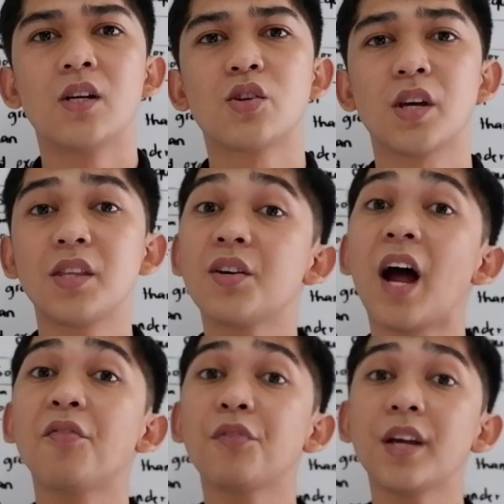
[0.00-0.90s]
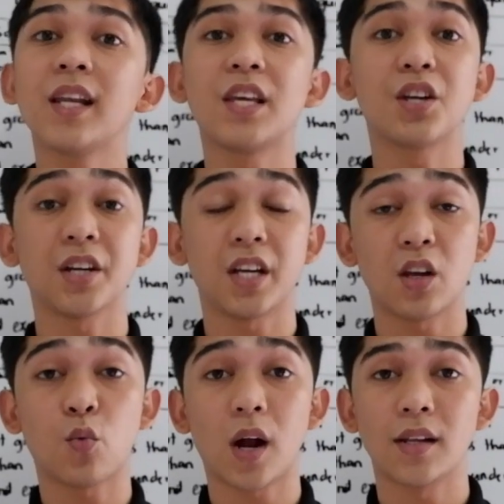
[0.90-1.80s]
So in graphing linear
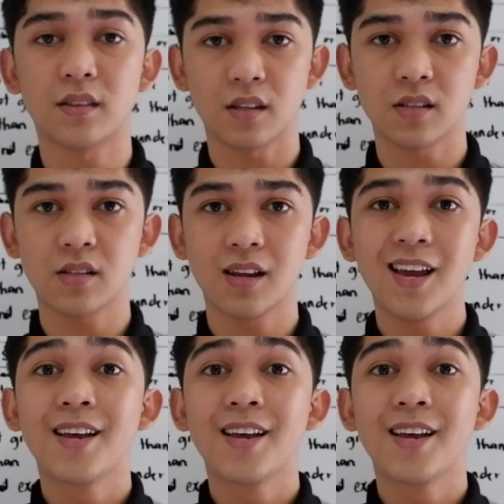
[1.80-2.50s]
inequalities,